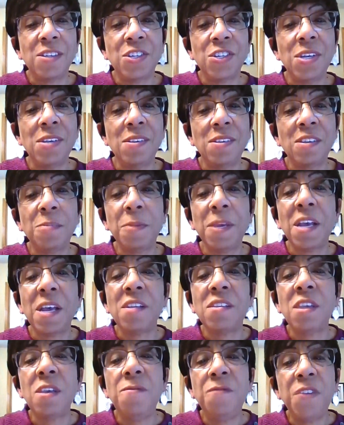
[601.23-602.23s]
Jesus
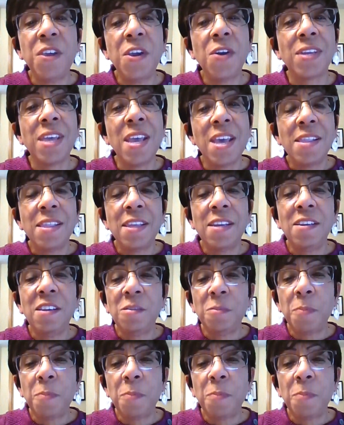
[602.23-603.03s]
because he feared that his